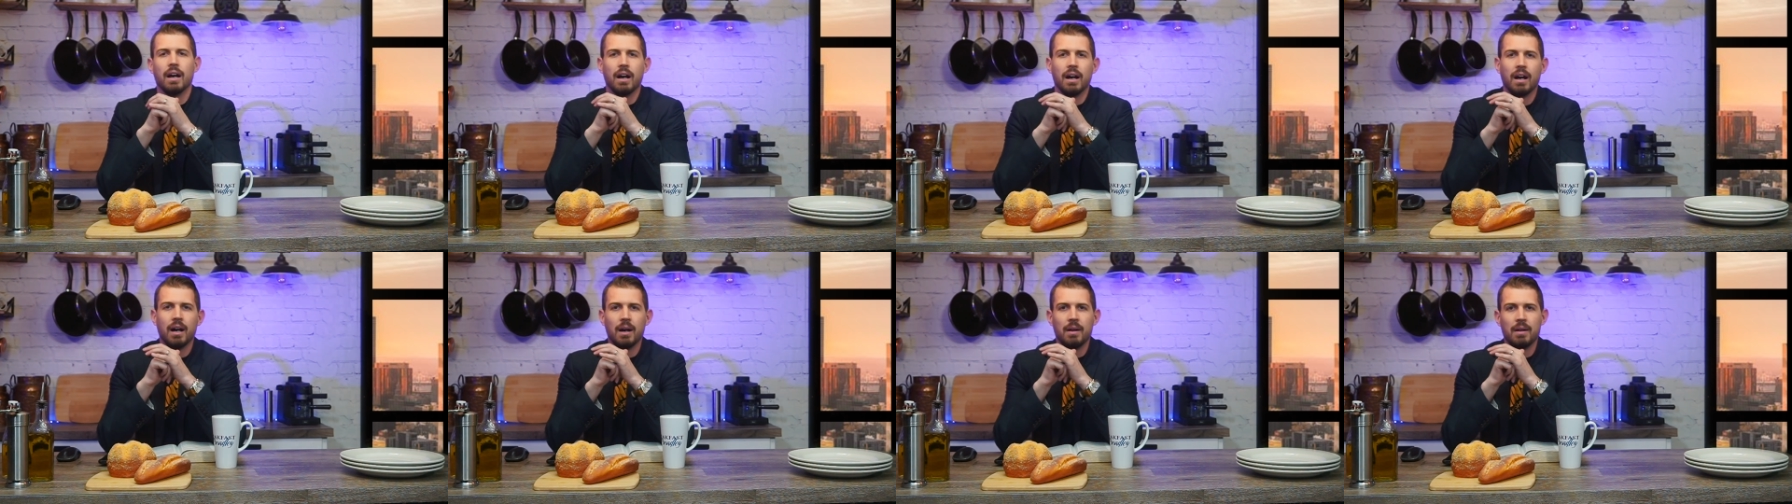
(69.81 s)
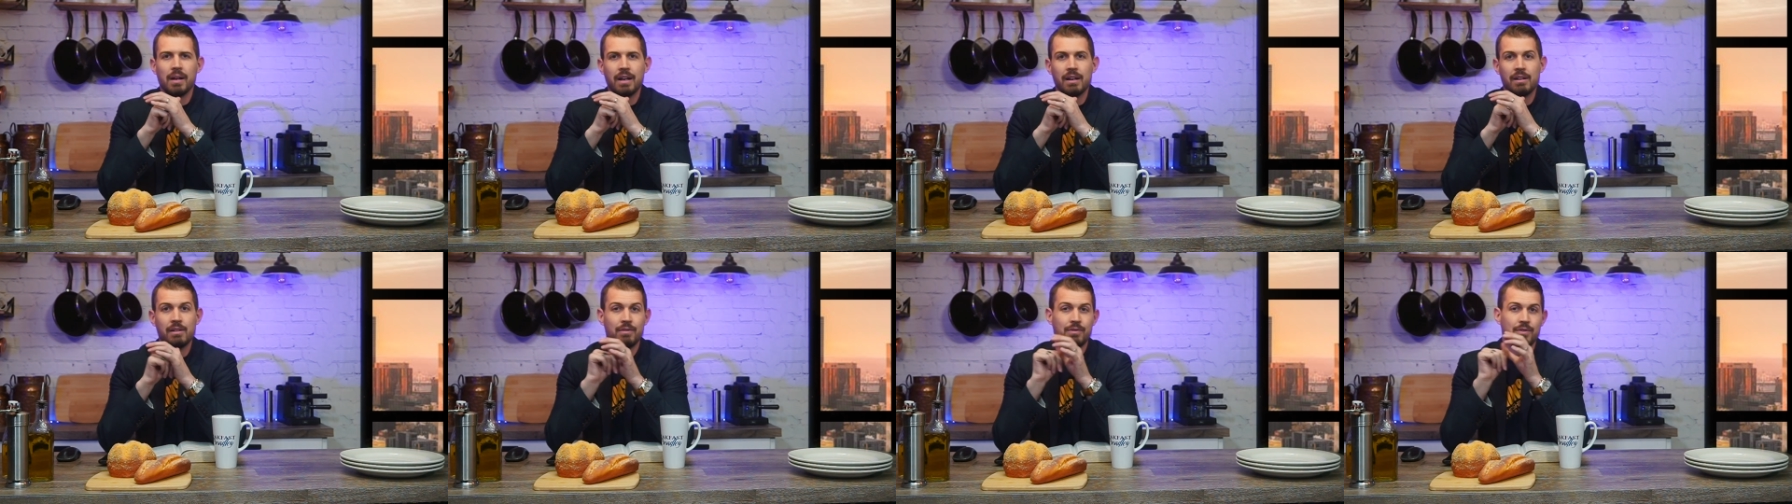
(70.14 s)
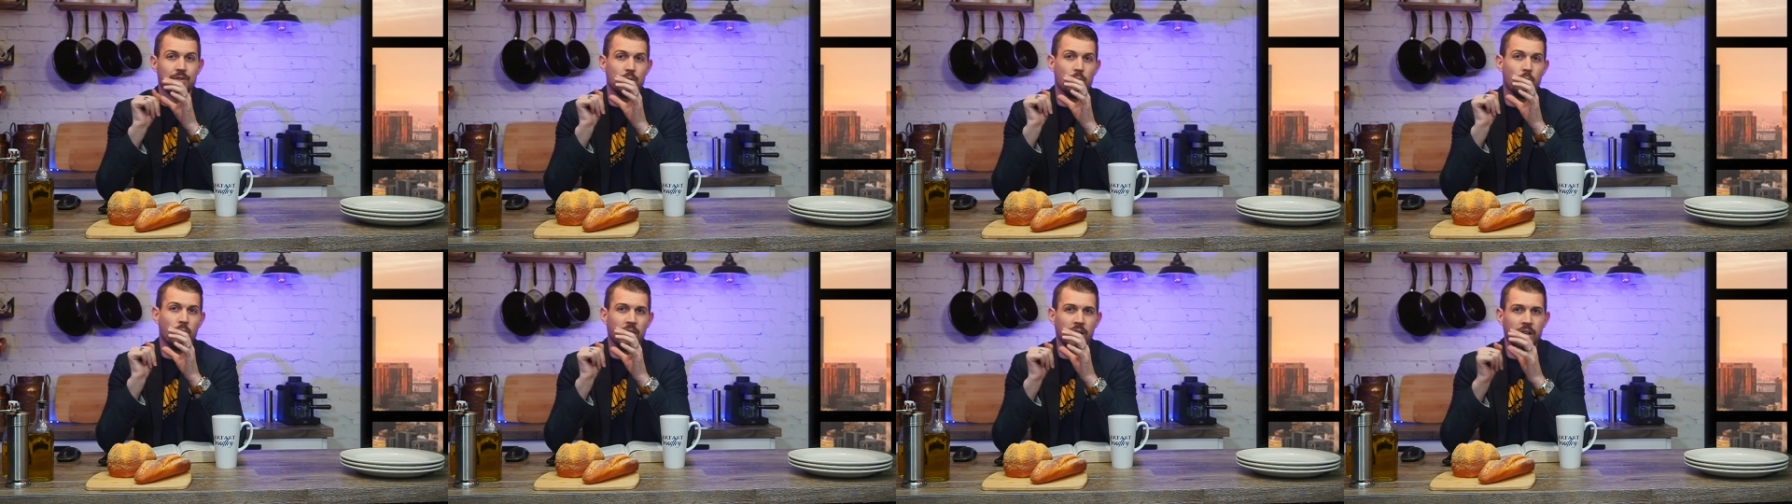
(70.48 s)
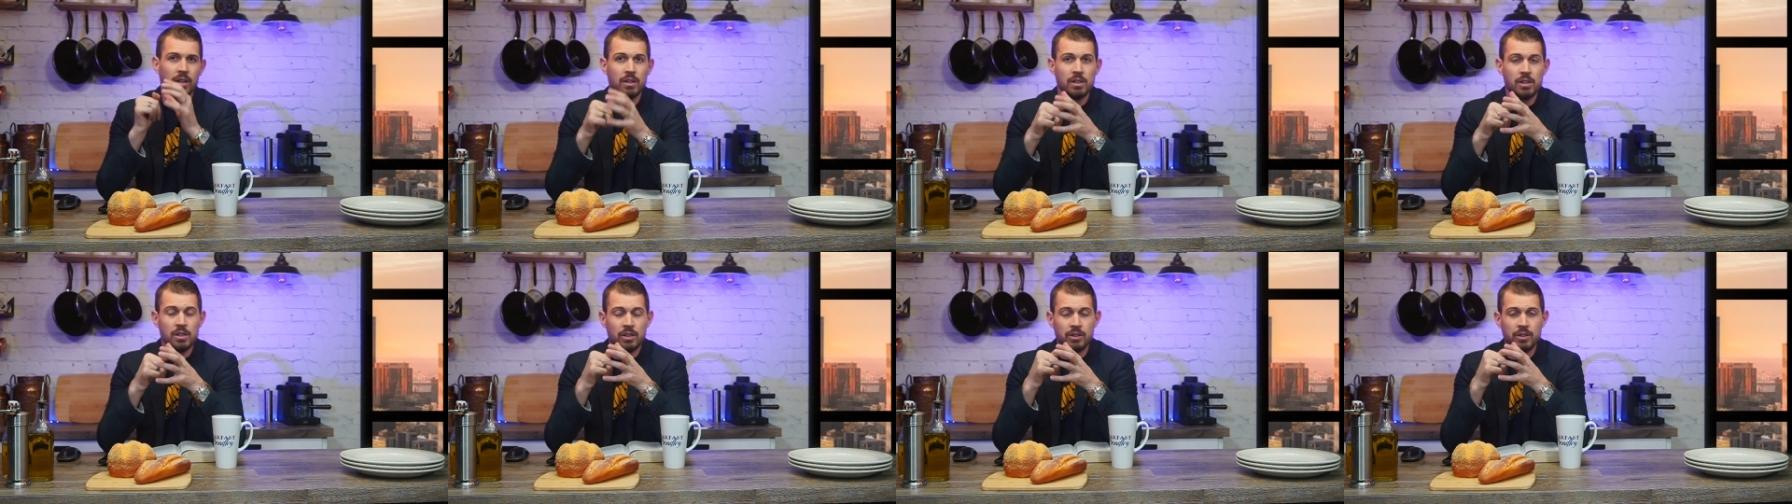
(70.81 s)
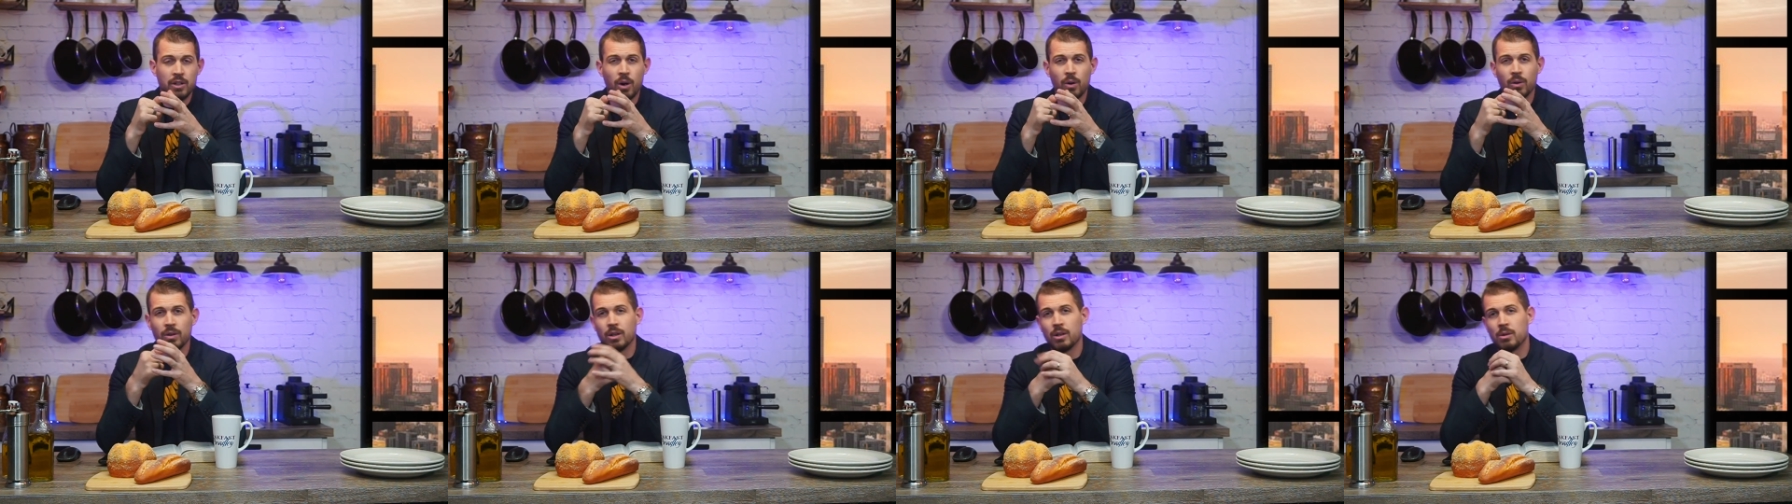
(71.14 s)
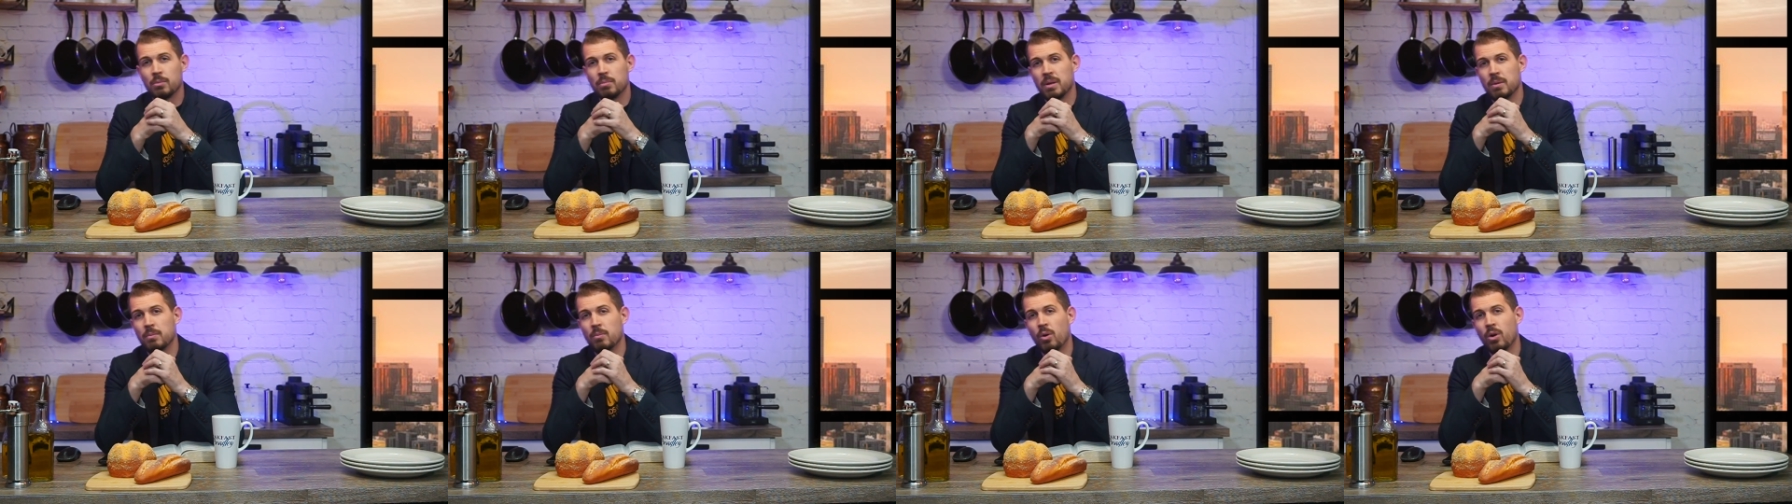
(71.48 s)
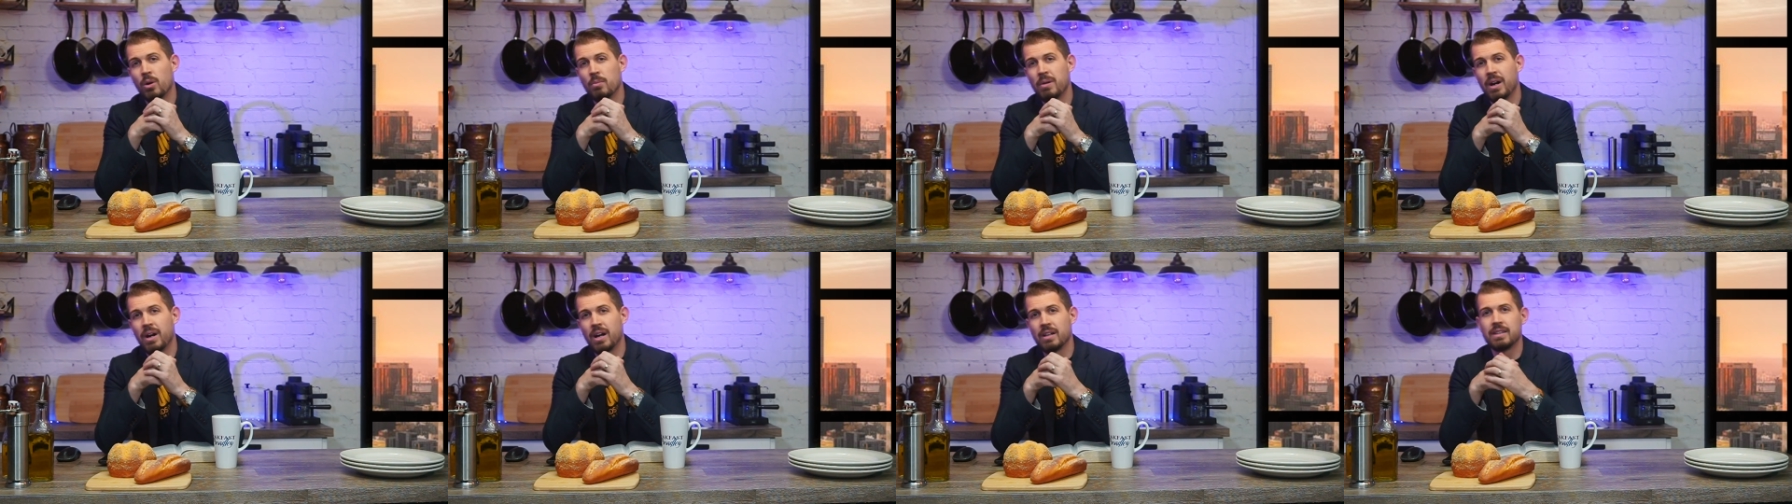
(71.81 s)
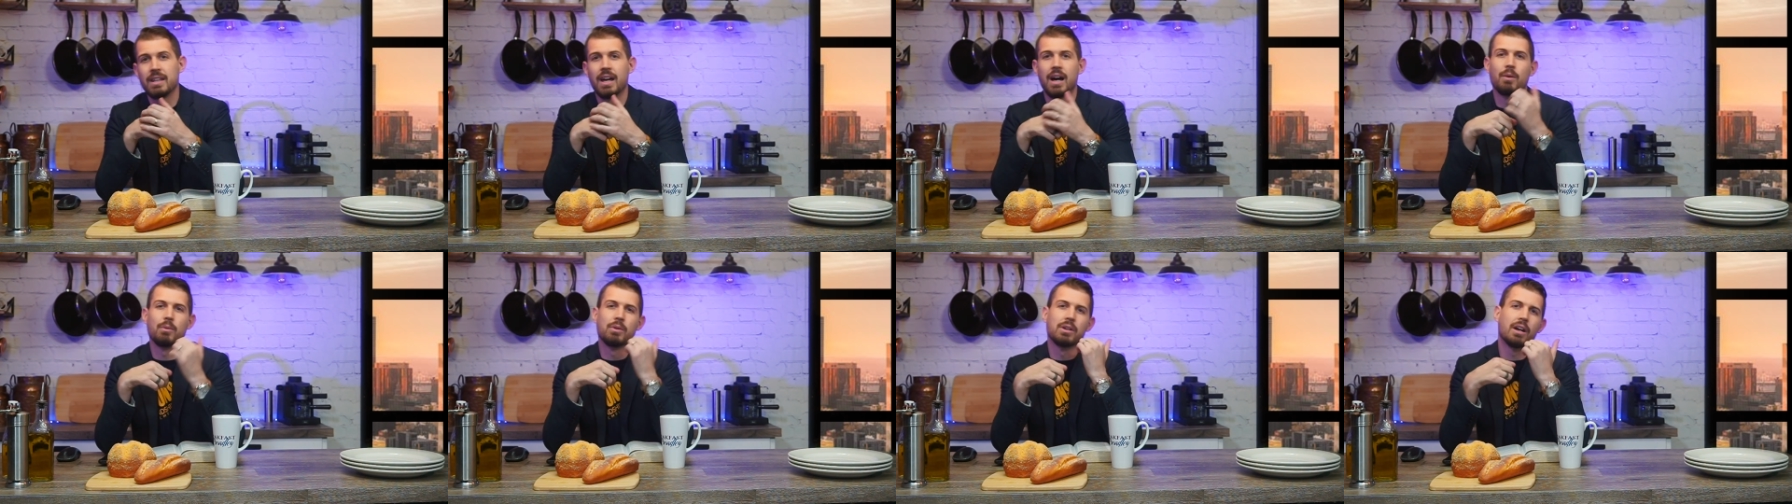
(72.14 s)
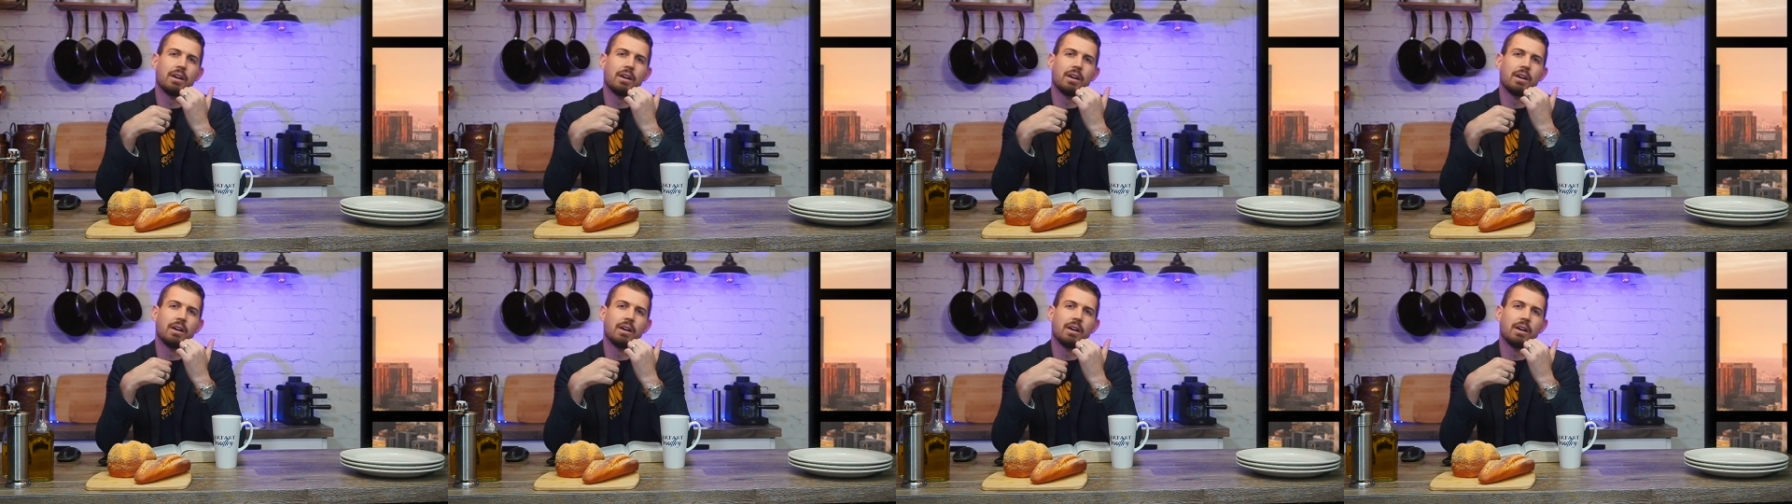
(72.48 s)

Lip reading: And if you want to know a little bit more about that, we